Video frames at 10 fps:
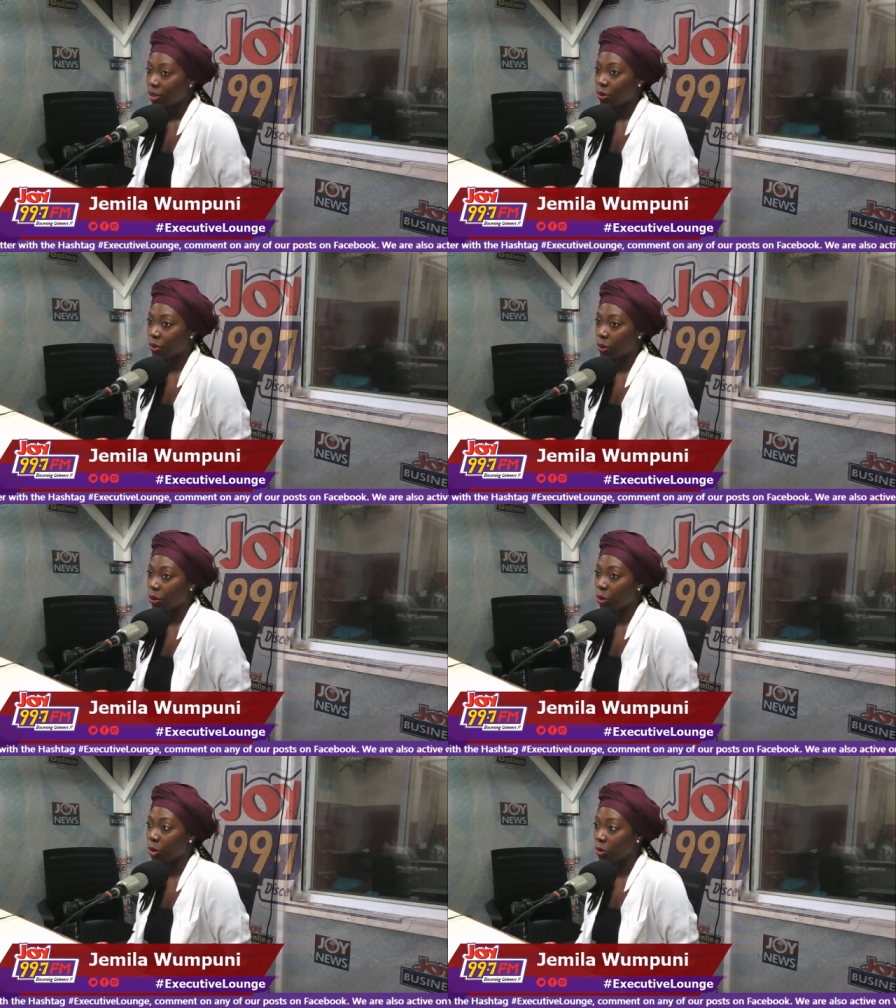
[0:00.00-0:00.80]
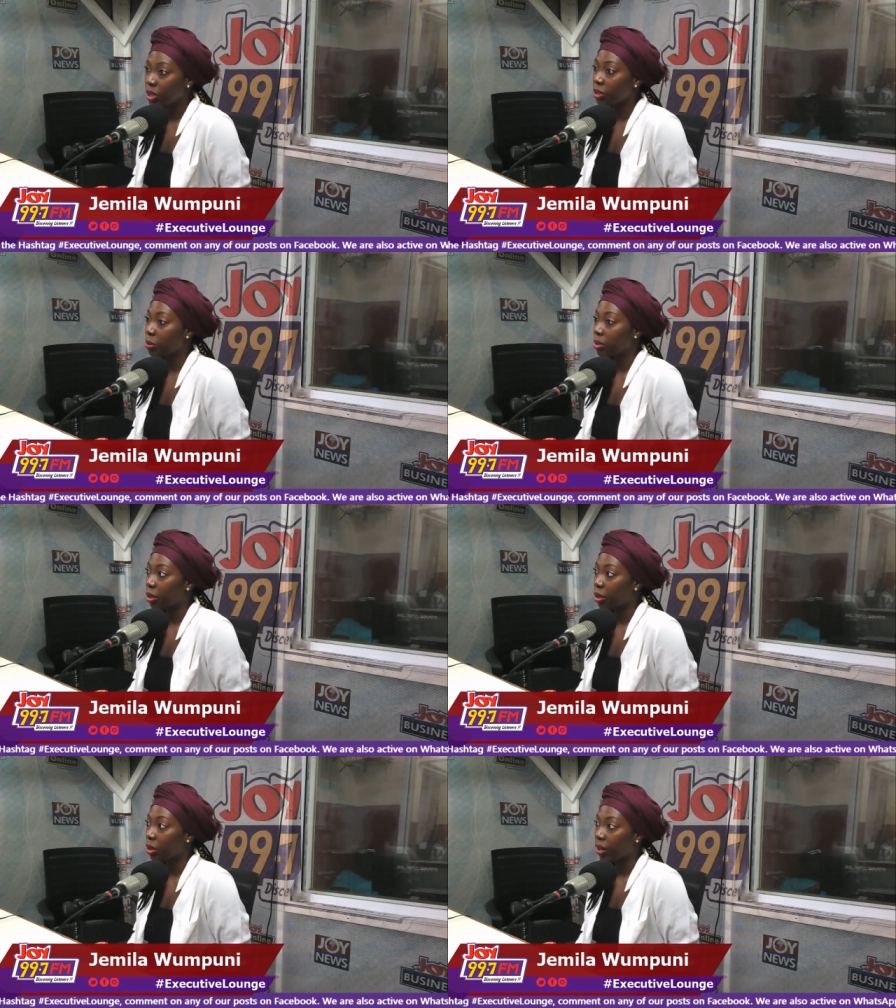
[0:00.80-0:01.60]
So you need to be
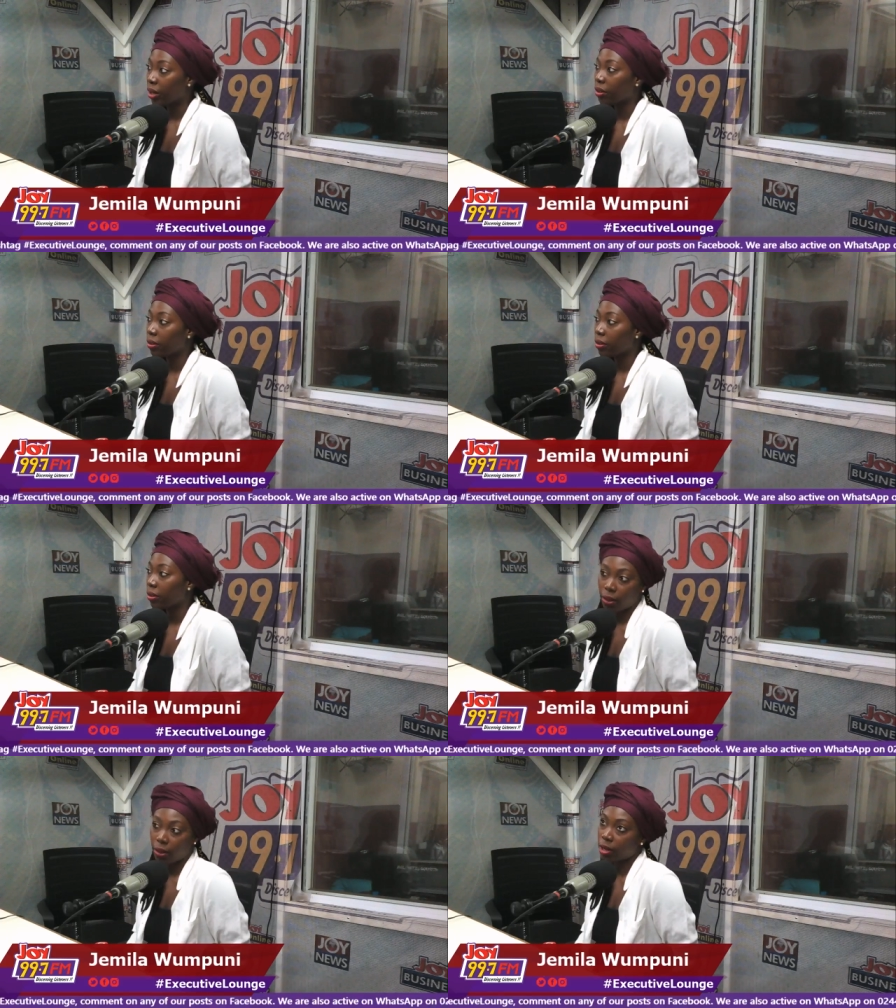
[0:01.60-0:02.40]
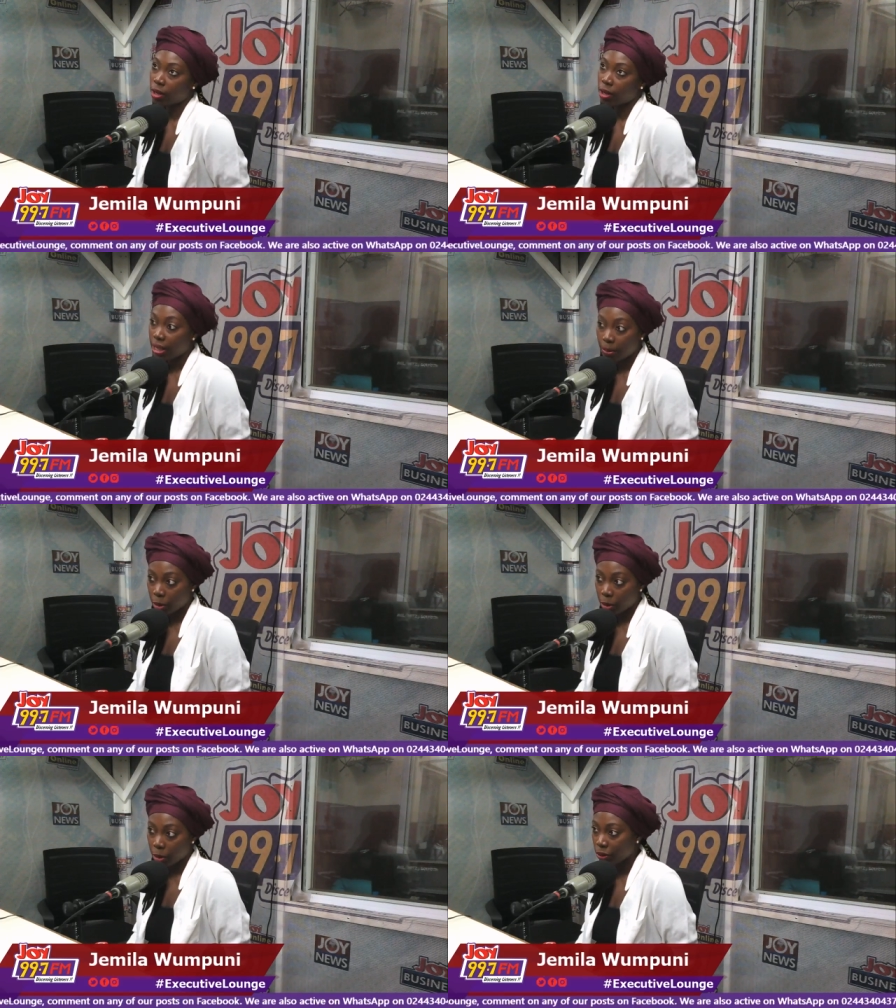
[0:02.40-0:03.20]
aware of like what
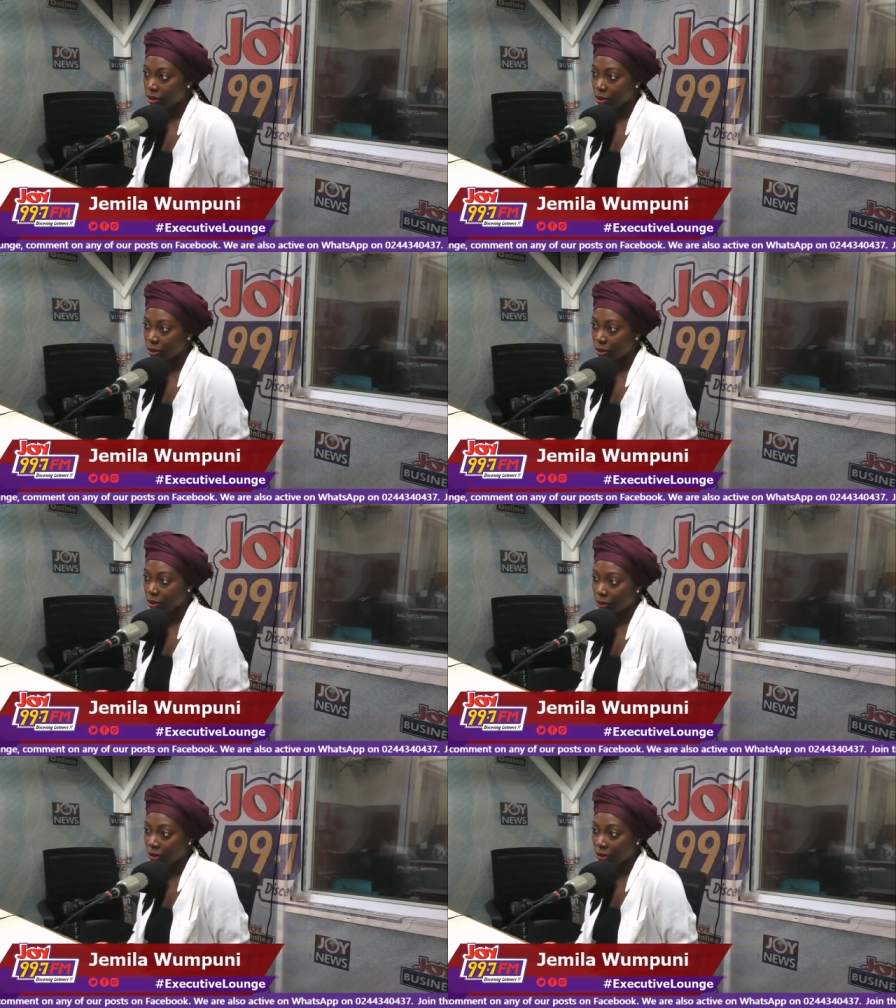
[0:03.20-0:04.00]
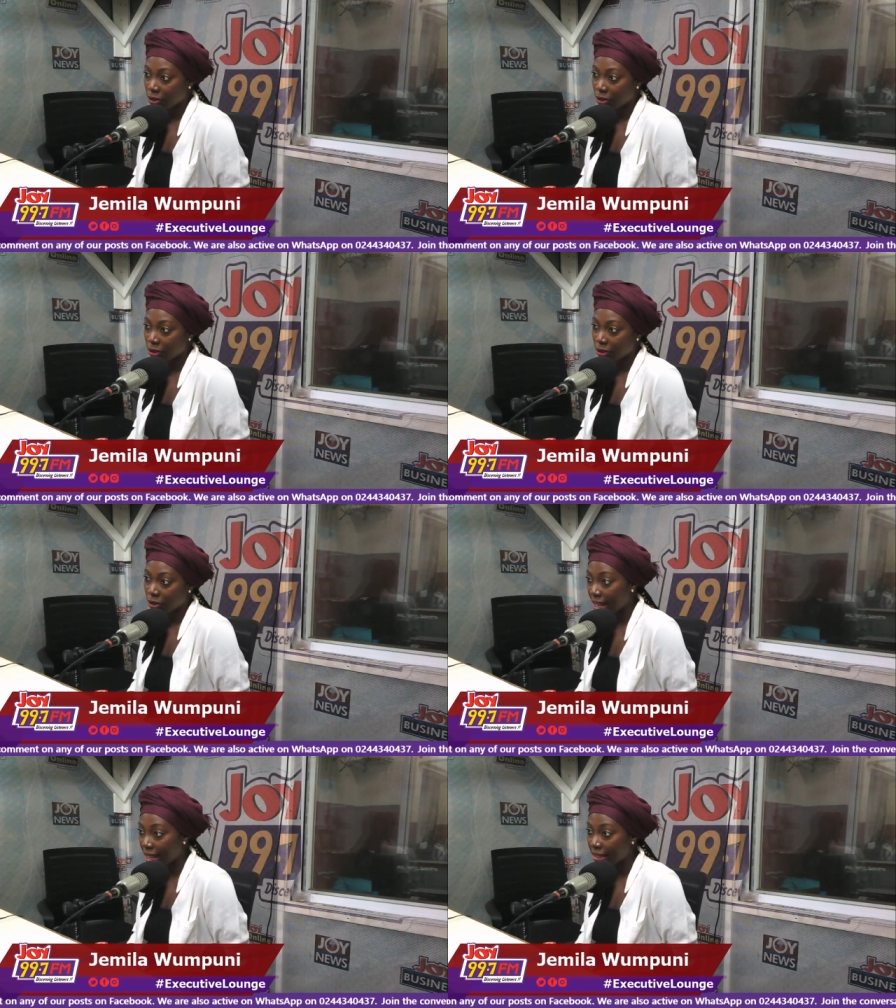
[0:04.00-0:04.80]
neighborhoods you're you're staying
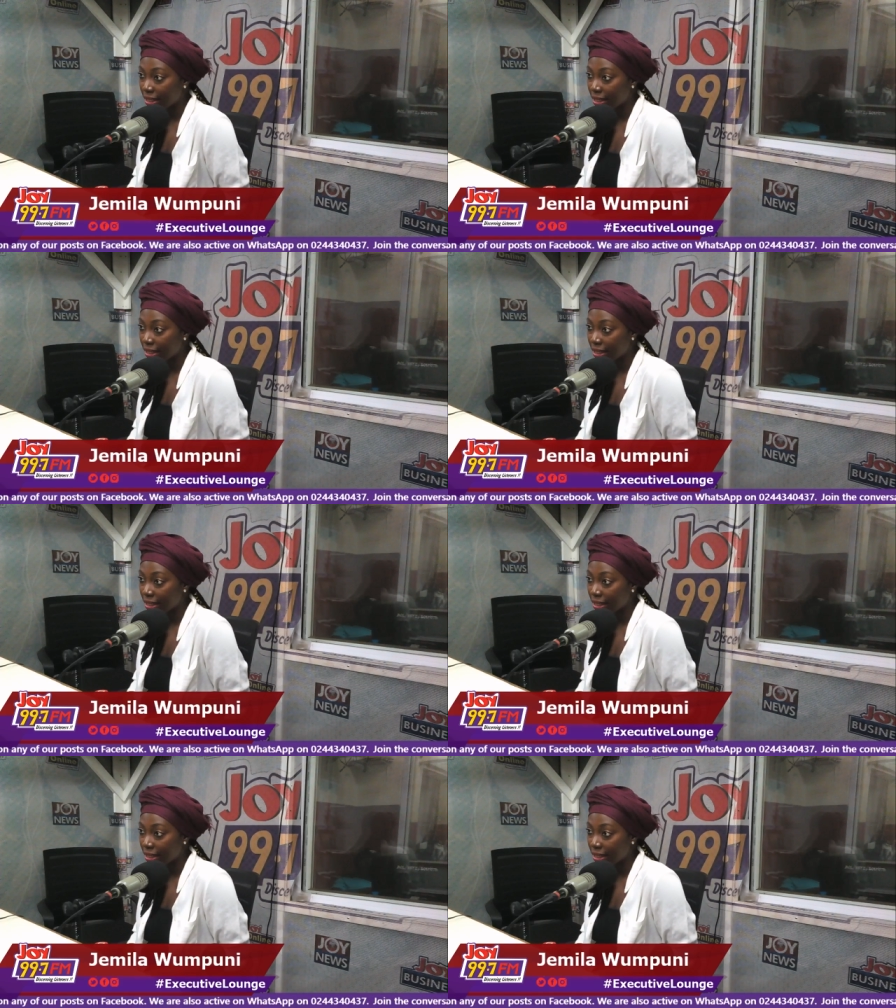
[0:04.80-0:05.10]
at.